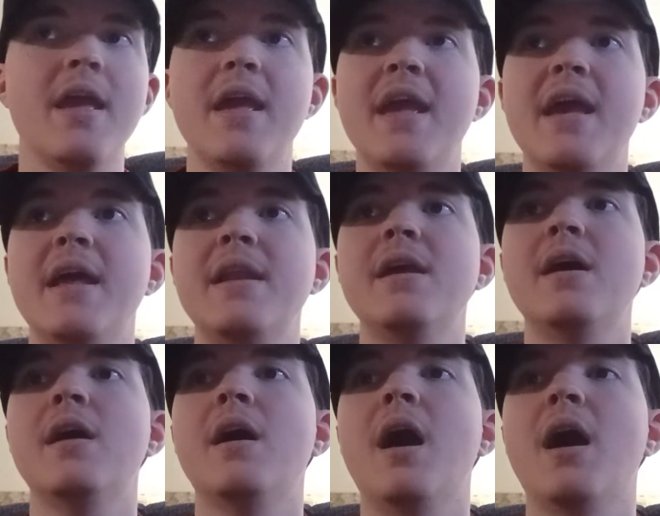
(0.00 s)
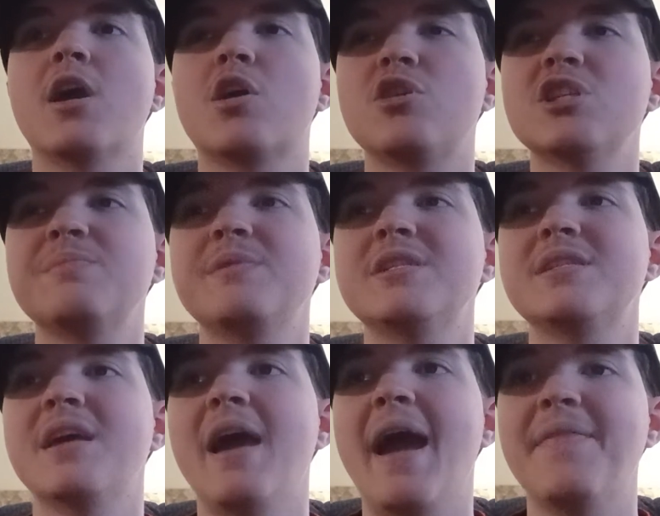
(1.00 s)
in
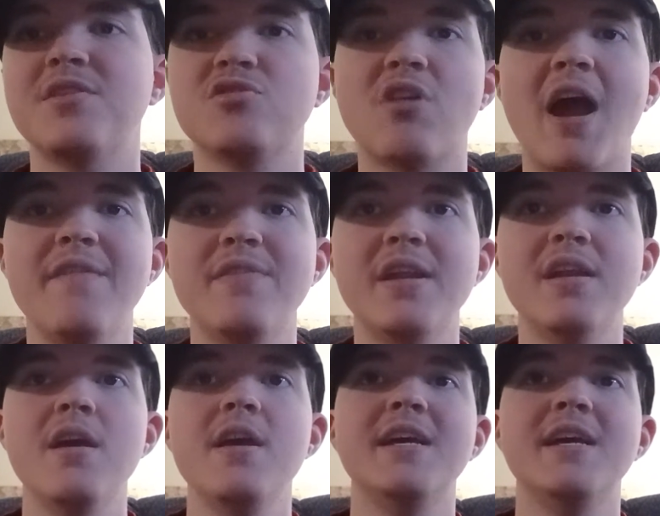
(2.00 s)
Christmas at the Drive-In,